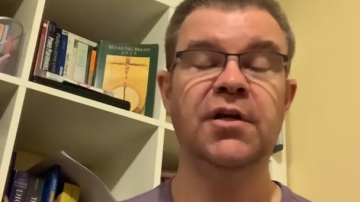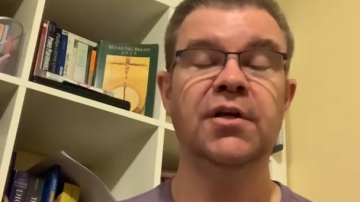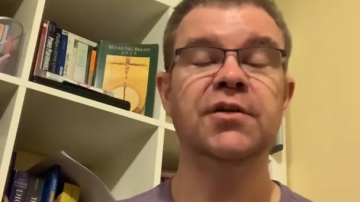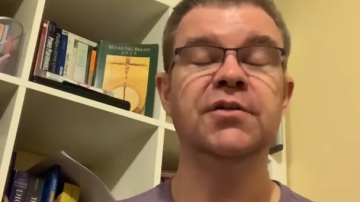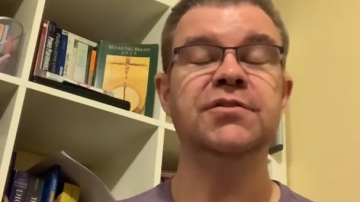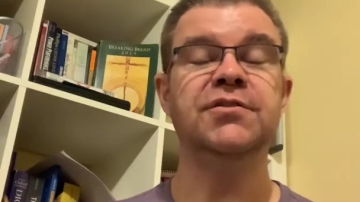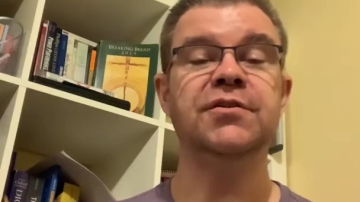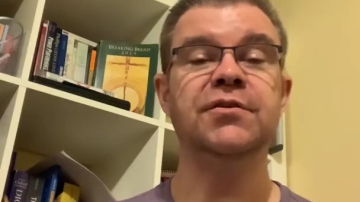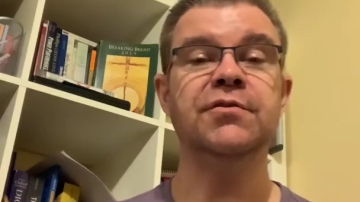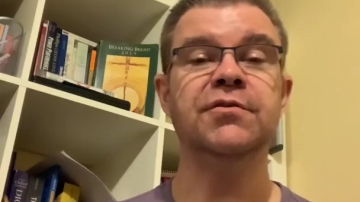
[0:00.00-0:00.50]

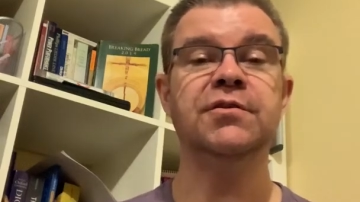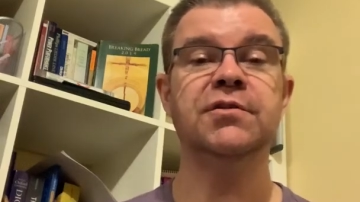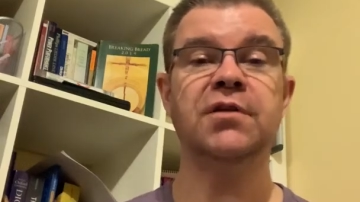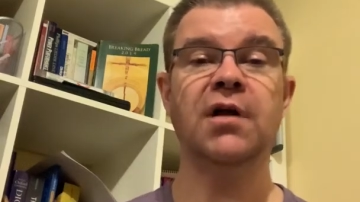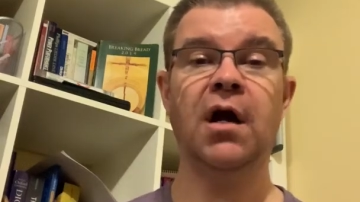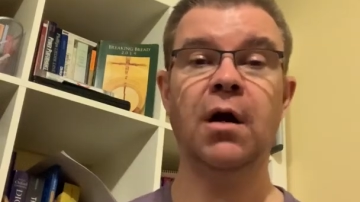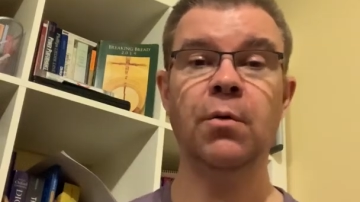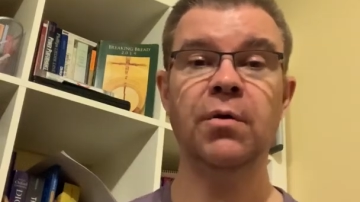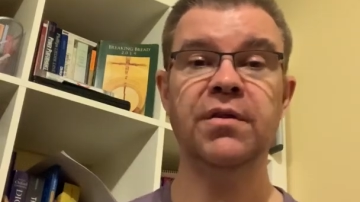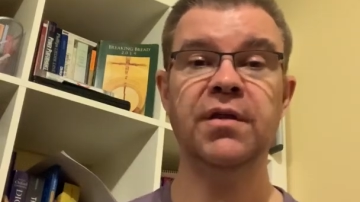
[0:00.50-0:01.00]
So you
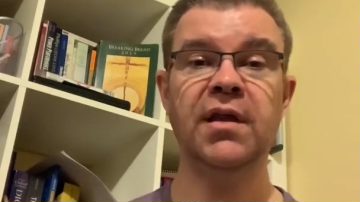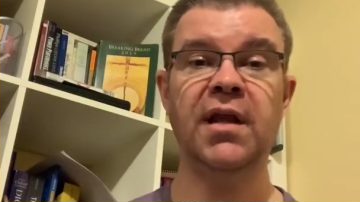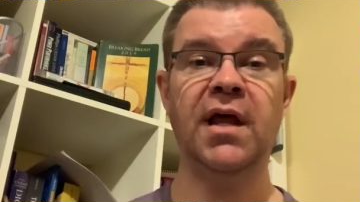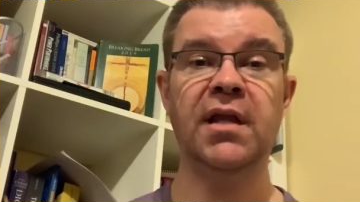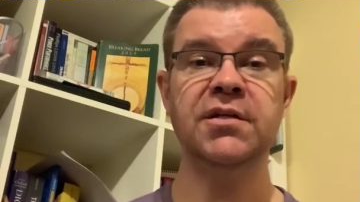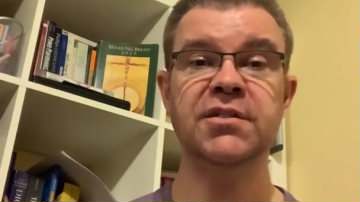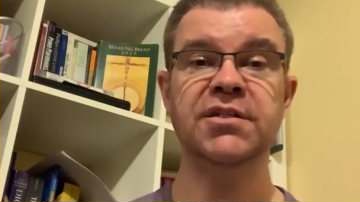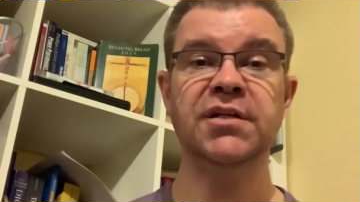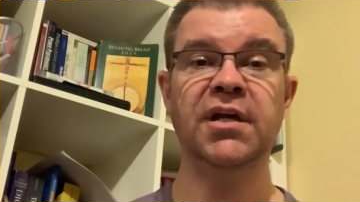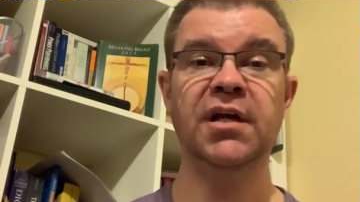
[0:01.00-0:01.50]
start with an
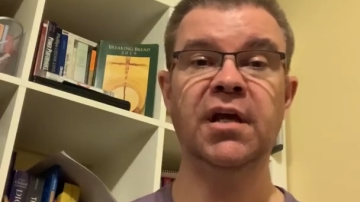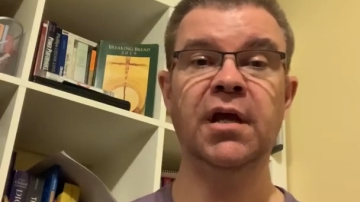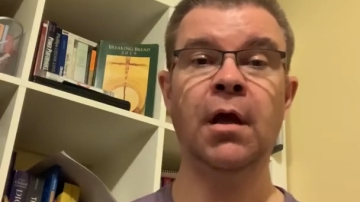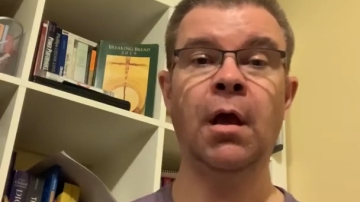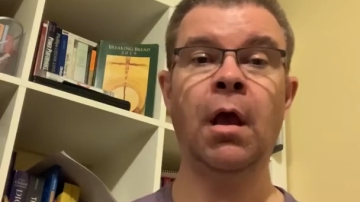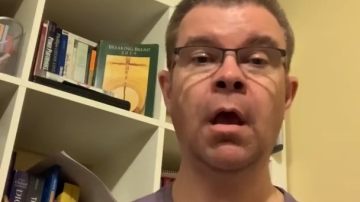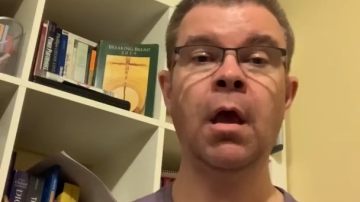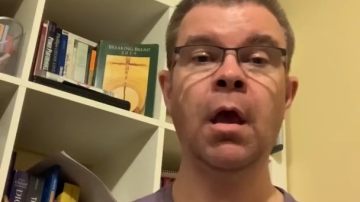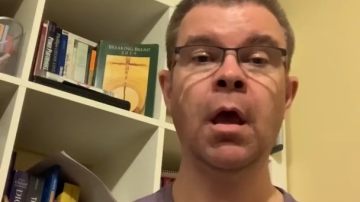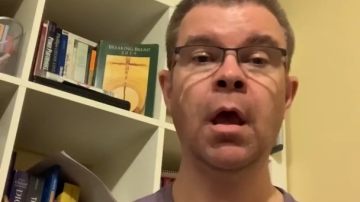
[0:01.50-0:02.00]
NG,
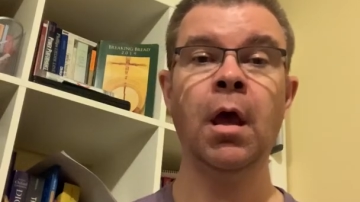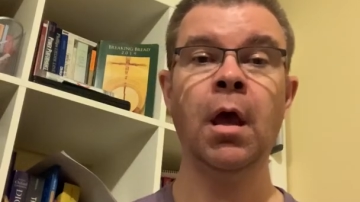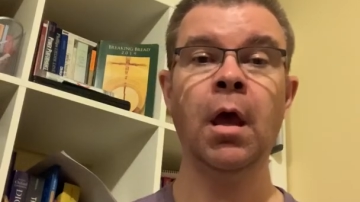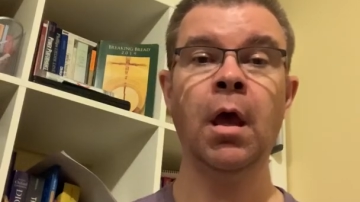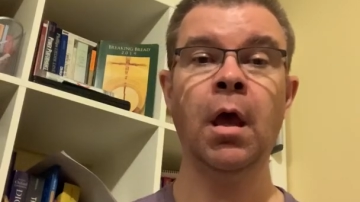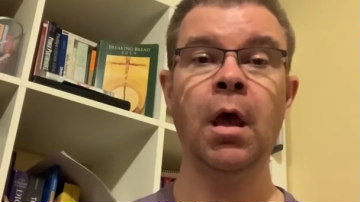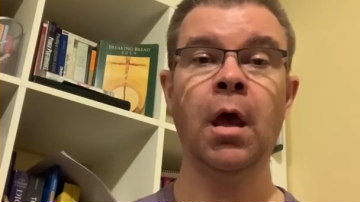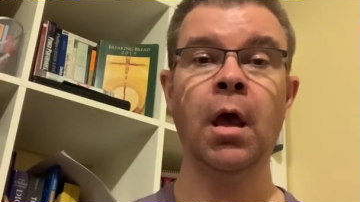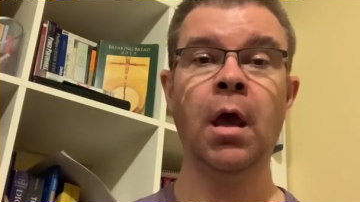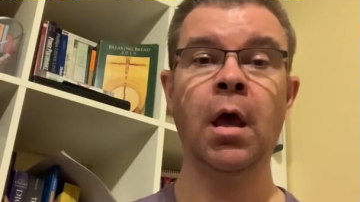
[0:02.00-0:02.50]

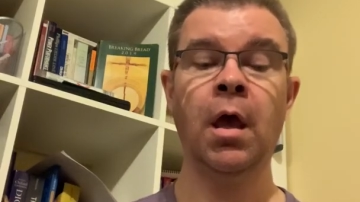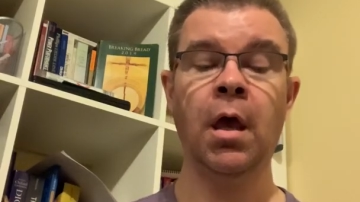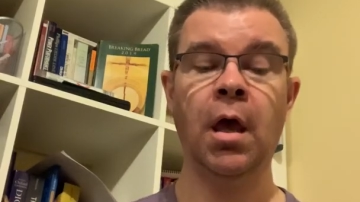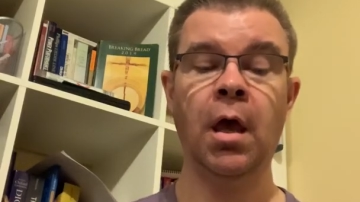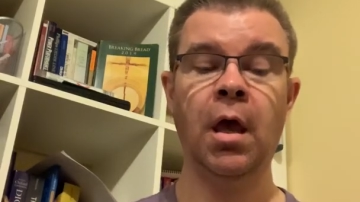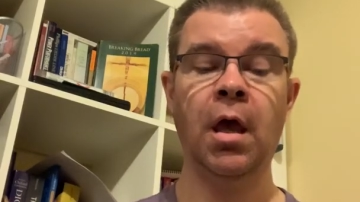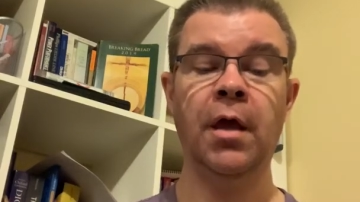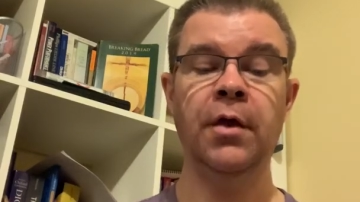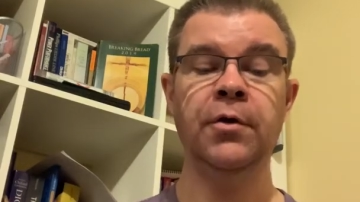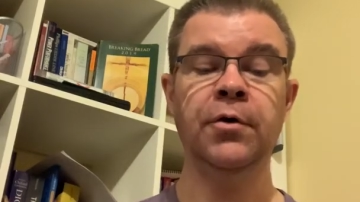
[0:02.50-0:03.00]

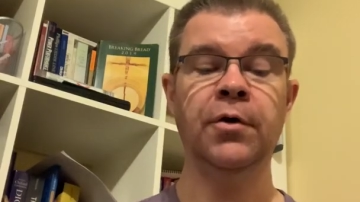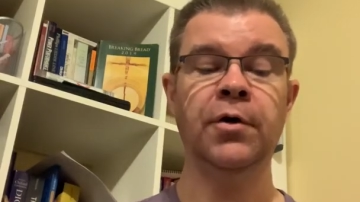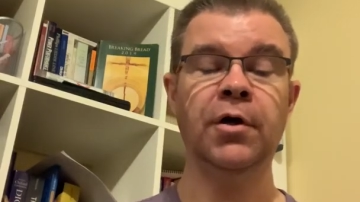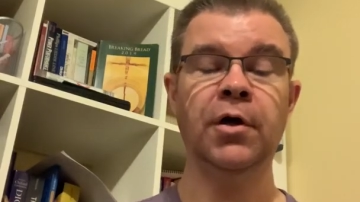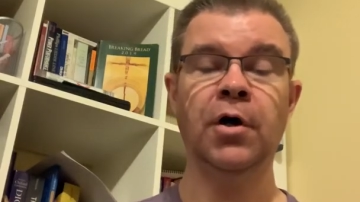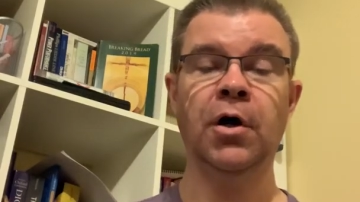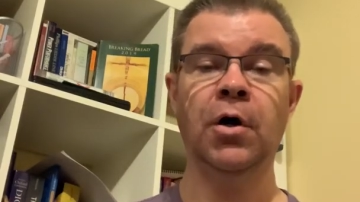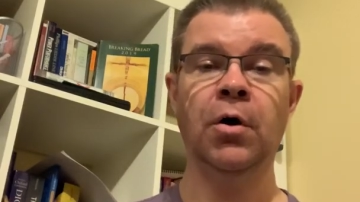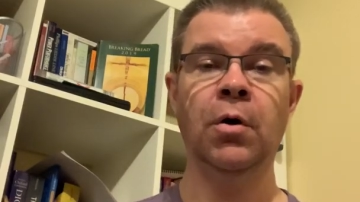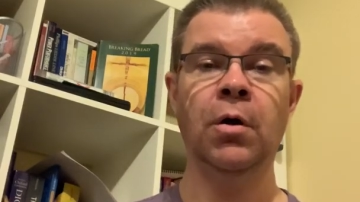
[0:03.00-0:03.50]
and you're going to
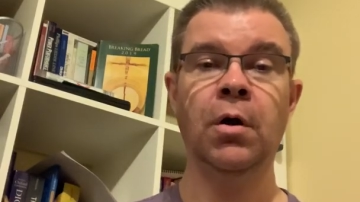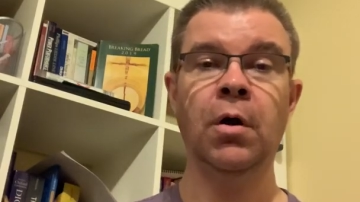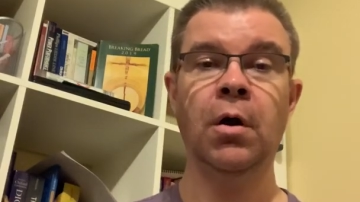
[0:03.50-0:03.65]
go...